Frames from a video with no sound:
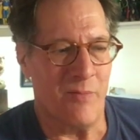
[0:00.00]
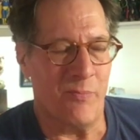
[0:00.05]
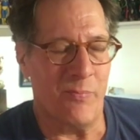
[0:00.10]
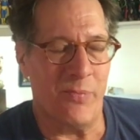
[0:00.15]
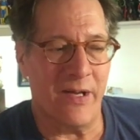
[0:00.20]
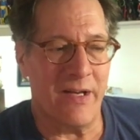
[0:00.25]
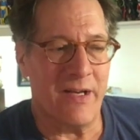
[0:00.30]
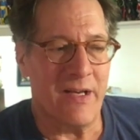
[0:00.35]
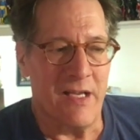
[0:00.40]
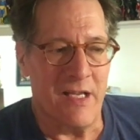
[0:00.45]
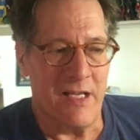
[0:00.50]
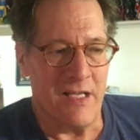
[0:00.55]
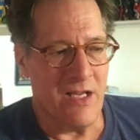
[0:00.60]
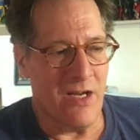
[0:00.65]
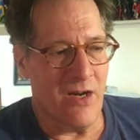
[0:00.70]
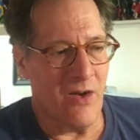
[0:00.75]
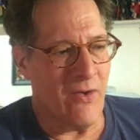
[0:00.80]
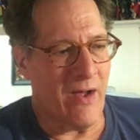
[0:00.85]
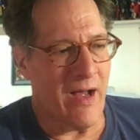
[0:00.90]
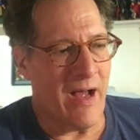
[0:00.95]
But you
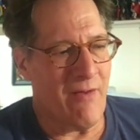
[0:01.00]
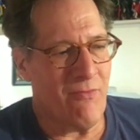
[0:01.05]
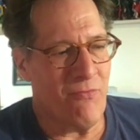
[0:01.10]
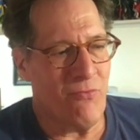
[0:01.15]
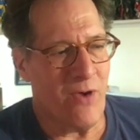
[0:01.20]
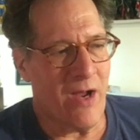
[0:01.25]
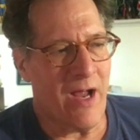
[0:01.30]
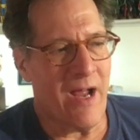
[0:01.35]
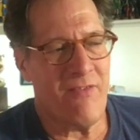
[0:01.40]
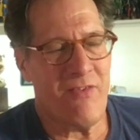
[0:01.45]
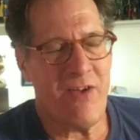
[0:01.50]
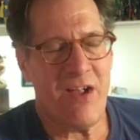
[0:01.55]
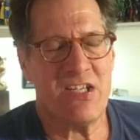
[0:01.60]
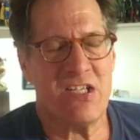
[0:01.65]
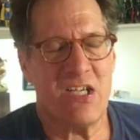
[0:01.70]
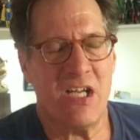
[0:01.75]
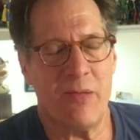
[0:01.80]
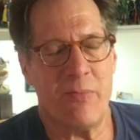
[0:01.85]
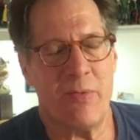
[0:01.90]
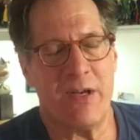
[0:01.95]
know, I've
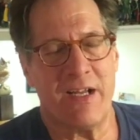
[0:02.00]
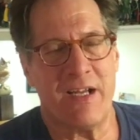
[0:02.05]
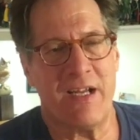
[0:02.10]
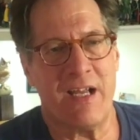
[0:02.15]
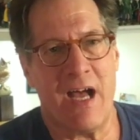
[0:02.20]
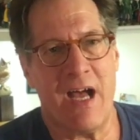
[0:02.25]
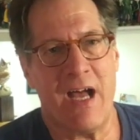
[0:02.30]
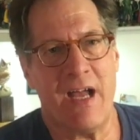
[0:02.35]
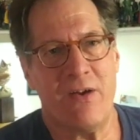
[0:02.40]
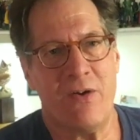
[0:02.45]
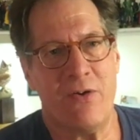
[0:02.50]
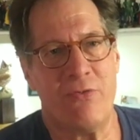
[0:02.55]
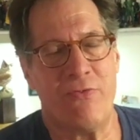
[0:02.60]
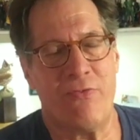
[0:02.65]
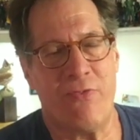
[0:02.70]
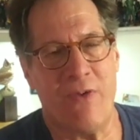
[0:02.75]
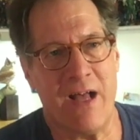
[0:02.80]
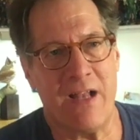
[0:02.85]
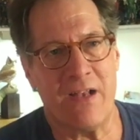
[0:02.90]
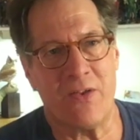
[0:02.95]
actually been a guy who
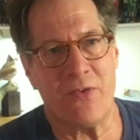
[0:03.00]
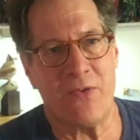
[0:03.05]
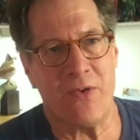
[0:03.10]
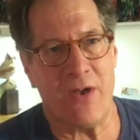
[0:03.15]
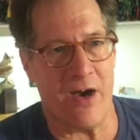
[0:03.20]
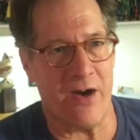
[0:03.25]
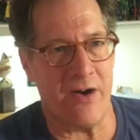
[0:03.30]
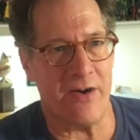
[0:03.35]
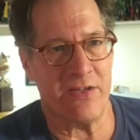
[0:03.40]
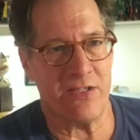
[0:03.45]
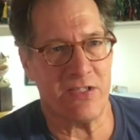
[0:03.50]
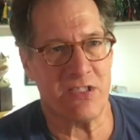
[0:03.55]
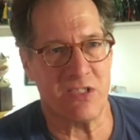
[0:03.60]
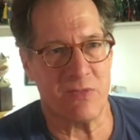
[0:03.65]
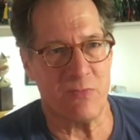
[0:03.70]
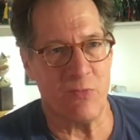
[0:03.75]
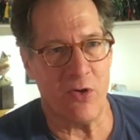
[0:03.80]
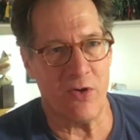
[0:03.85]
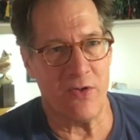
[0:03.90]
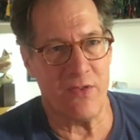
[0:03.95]
followed artists
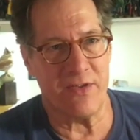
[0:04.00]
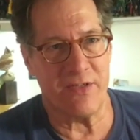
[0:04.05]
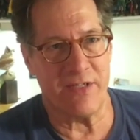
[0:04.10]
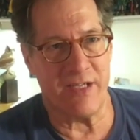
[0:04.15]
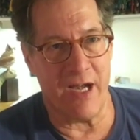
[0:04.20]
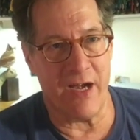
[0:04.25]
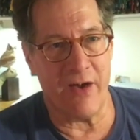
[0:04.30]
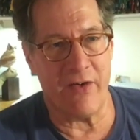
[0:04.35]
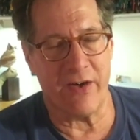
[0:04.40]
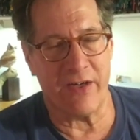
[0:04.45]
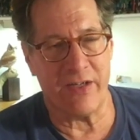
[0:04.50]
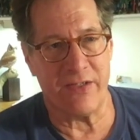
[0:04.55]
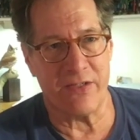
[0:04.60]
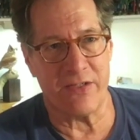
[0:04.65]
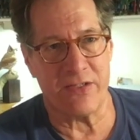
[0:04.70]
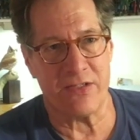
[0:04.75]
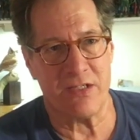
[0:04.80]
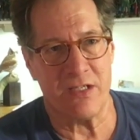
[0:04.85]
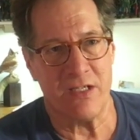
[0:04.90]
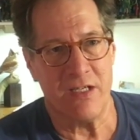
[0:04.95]
more than
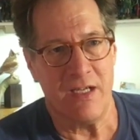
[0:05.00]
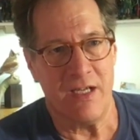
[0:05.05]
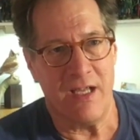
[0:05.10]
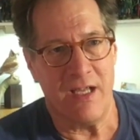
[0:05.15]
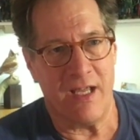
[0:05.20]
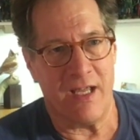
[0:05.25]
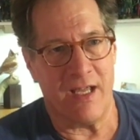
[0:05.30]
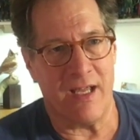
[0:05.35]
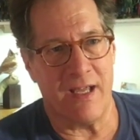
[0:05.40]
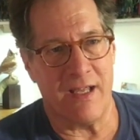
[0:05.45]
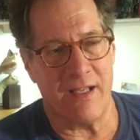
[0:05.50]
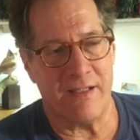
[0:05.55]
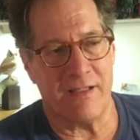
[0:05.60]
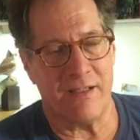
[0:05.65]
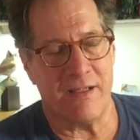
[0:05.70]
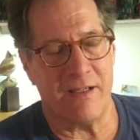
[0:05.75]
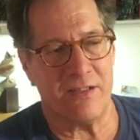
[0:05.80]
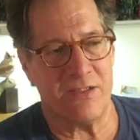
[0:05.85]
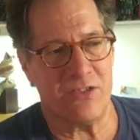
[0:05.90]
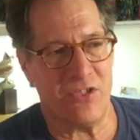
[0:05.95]
characters, and
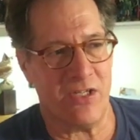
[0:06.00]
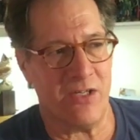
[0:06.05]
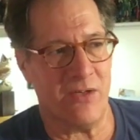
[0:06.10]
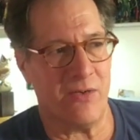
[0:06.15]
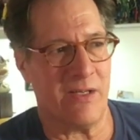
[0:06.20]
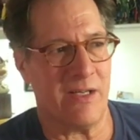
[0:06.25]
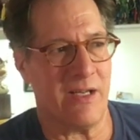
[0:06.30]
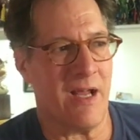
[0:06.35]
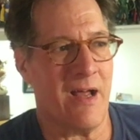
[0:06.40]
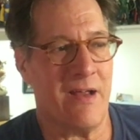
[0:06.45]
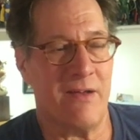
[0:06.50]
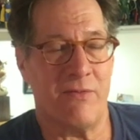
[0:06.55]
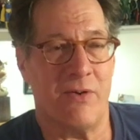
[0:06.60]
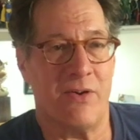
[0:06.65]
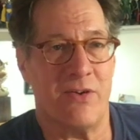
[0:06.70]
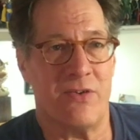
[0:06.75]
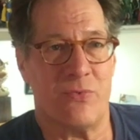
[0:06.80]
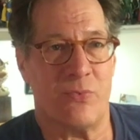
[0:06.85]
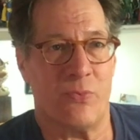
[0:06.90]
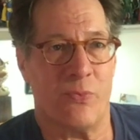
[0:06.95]
generally I
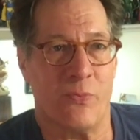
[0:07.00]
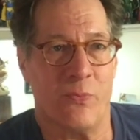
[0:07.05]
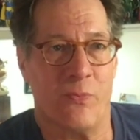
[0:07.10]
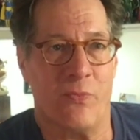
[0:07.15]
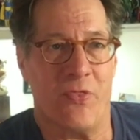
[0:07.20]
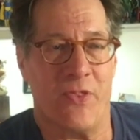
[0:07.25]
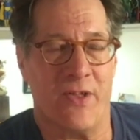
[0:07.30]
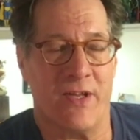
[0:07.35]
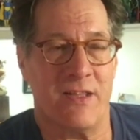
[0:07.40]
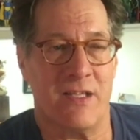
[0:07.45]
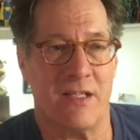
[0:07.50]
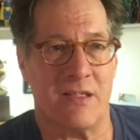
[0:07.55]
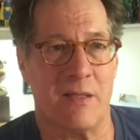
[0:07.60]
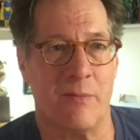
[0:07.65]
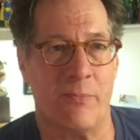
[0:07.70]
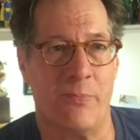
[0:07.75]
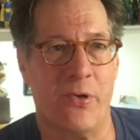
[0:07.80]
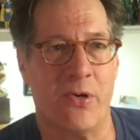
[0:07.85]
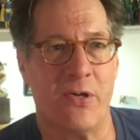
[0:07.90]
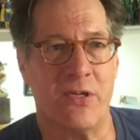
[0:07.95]
always think that the
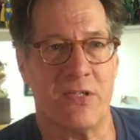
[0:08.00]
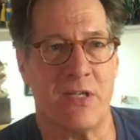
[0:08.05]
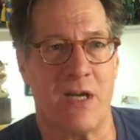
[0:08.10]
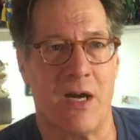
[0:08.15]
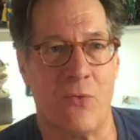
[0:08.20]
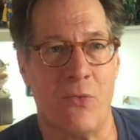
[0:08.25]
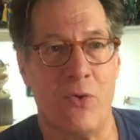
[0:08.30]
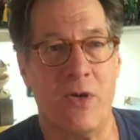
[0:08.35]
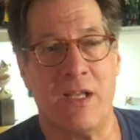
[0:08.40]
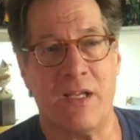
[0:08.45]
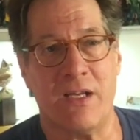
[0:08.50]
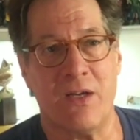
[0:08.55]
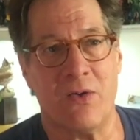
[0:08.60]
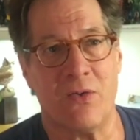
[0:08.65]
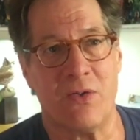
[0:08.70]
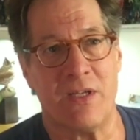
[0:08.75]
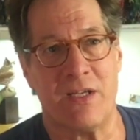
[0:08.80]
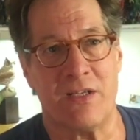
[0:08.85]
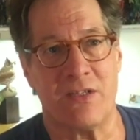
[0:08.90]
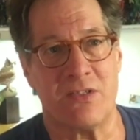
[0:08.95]
books are really
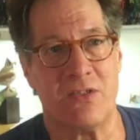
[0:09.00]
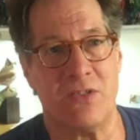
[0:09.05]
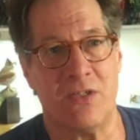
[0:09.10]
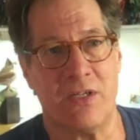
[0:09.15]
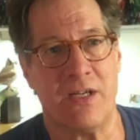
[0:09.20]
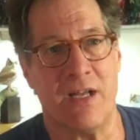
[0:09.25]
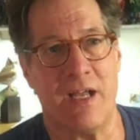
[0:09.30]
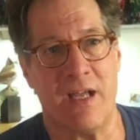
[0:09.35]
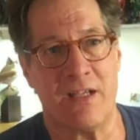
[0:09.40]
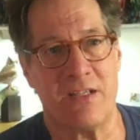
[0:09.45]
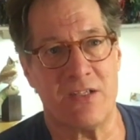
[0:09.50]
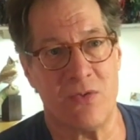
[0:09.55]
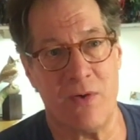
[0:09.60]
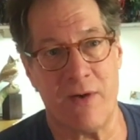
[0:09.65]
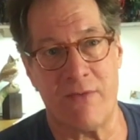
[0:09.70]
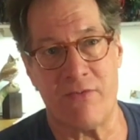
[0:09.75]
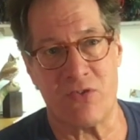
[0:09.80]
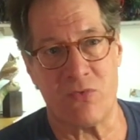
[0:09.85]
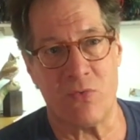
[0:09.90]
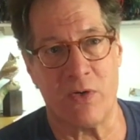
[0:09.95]
only as good as
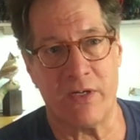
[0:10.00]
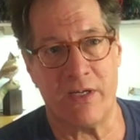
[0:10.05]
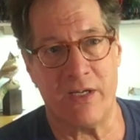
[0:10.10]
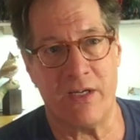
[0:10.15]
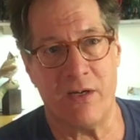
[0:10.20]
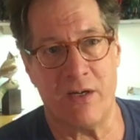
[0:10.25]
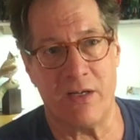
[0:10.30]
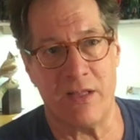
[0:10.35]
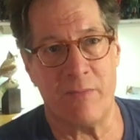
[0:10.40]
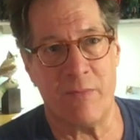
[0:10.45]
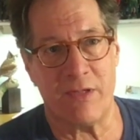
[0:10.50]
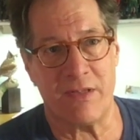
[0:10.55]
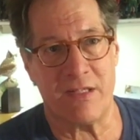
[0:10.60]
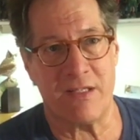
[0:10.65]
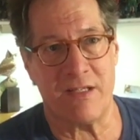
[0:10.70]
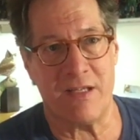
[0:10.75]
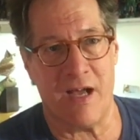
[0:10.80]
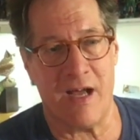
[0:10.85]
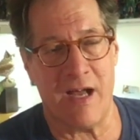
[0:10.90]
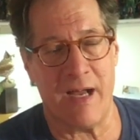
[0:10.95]
whoever's working on them at
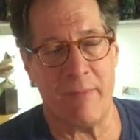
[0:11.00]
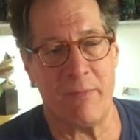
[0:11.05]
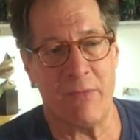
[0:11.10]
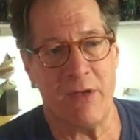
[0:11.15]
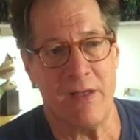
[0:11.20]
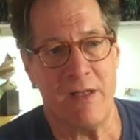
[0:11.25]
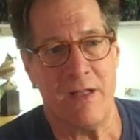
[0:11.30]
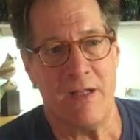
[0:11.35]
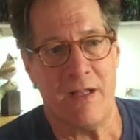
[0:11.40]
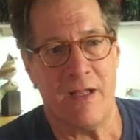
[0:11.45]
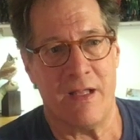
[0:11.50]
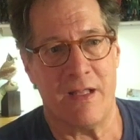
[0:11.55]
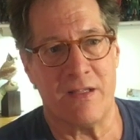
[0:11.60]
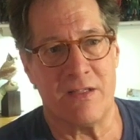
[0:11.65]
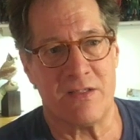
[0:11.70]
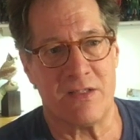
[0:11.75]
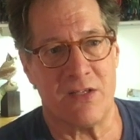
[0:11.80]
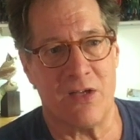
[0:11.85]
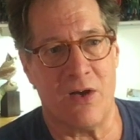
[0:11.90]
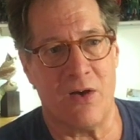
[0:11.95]
the time. And
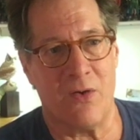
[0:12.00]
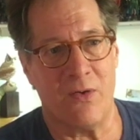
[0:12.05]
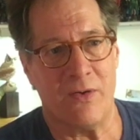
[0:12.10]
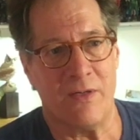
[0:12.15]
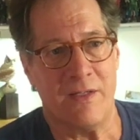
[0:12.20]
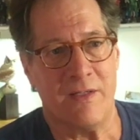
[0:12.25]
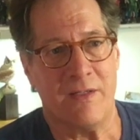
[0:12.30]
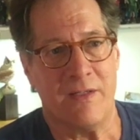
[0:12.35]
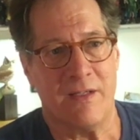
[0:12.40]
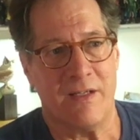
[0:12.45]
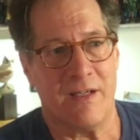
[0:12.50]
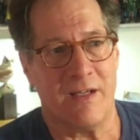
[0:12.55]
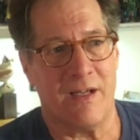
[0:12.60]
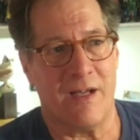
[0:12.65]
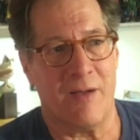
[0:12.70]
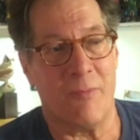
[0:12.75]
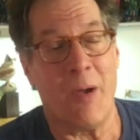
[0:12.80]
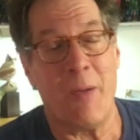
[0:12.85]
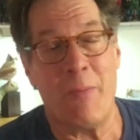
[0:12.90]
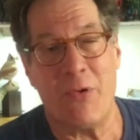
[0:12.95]
so
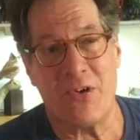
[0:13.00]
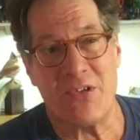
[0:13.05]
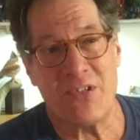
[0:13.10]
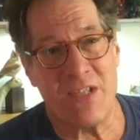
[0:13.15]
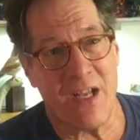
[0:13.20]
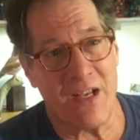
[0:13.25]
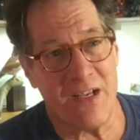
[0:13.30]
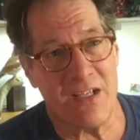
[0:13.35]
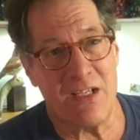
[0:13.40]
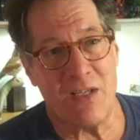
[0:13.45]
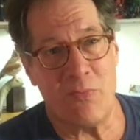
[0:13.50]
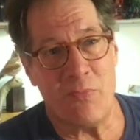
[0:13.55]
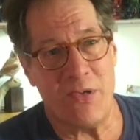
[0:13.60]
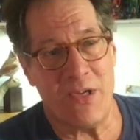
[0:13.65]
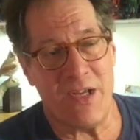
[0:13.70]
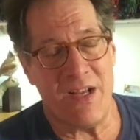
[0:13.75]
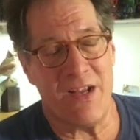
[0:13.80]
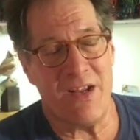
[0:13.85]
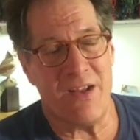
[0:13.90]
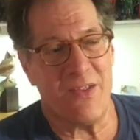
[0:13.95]
my books tended to
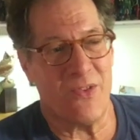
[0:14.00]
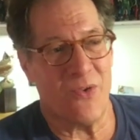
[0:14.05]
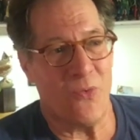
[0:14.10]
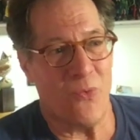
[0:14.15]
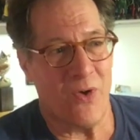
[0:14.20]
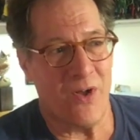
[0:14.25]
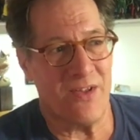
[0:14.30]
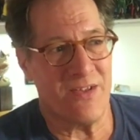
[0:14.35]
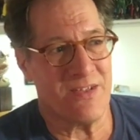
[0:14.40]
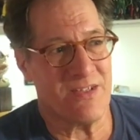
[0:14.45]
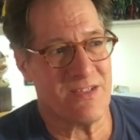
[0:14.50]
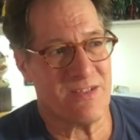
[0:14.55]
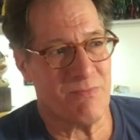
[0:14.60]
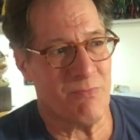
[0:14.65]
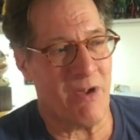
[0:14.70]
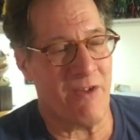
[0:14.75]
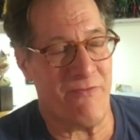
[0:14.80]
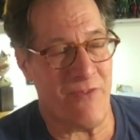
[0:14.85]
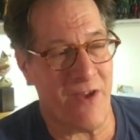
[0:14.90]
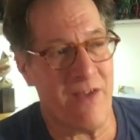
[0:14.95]
be the ones,
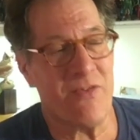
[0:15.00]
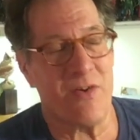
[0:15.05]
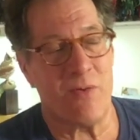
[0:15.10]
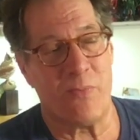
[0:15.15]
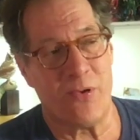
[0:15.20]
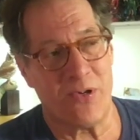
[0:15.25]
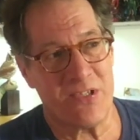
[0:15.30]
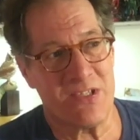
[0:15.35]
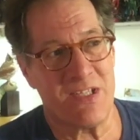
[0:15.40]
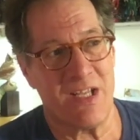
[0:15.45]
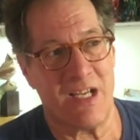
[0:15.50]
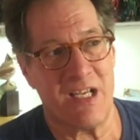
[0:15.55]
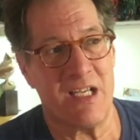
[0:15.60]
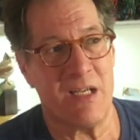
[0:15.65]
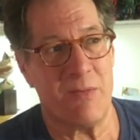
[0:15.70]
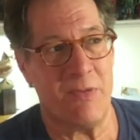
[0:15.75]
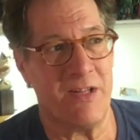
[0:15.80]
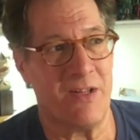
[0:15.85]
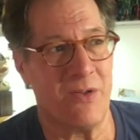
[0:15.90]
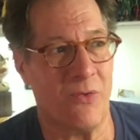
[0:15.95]
my favorite books tended
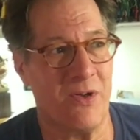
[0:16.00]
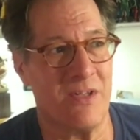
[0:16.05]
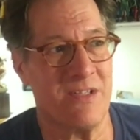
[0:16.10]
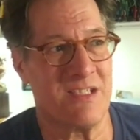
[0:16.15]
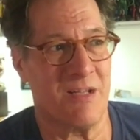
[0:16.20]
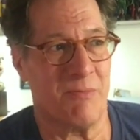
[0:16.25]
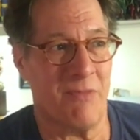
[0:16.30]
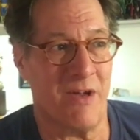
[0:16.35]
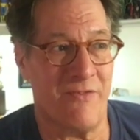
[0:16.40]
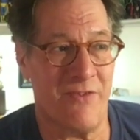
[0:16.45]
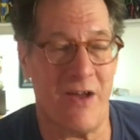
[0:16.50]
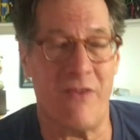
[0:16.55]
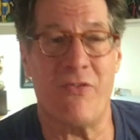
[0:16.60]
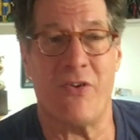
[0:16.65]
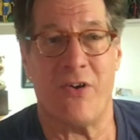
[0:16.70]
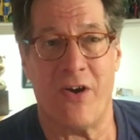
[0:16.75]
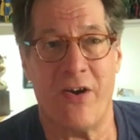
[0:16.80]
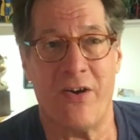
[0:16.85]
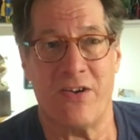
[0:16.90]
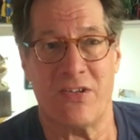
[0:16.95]
to be the ones that my
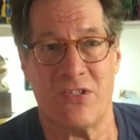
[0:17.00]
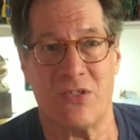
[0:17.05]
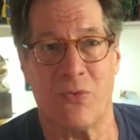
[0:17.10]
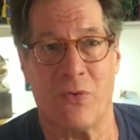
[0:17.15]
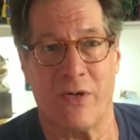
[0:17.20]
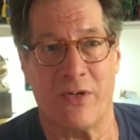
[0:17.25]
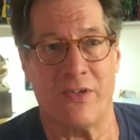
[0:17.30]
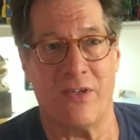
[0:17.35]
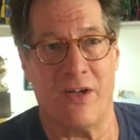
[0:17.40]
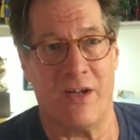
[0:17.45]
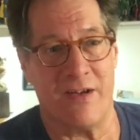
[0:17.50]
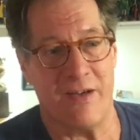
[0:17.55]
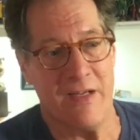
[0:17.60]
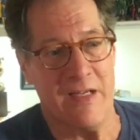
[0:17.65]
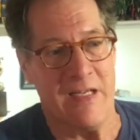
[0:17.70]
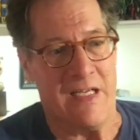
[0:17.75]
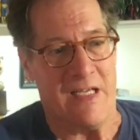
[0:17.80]
favorite artists worked on.